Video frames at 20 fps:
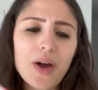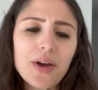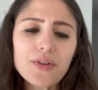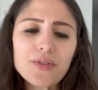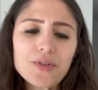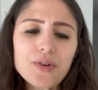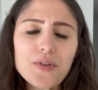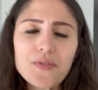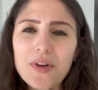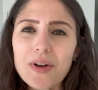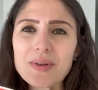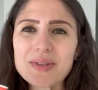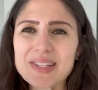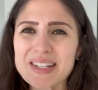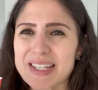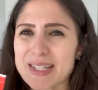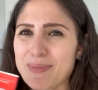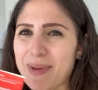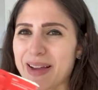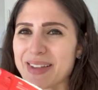don't know if I was
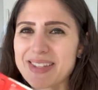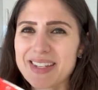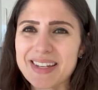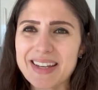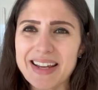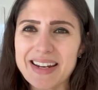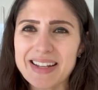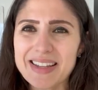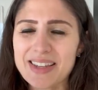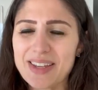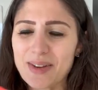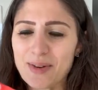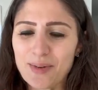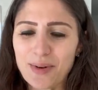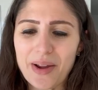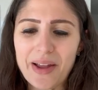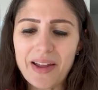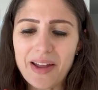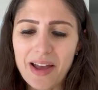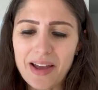expecting anything
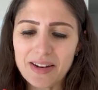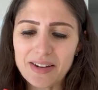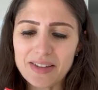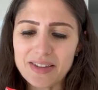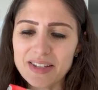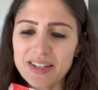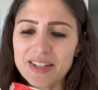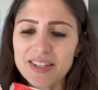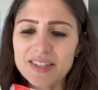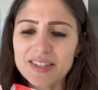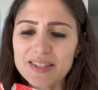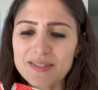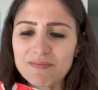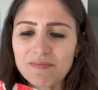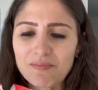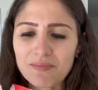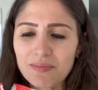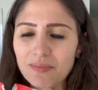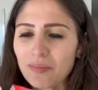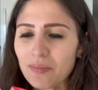great out of these,
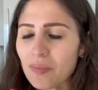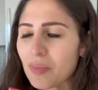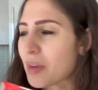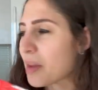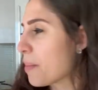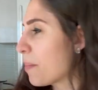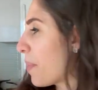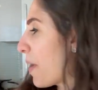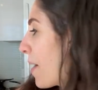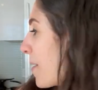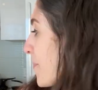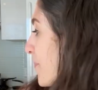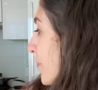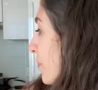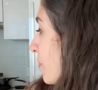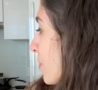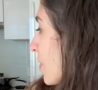but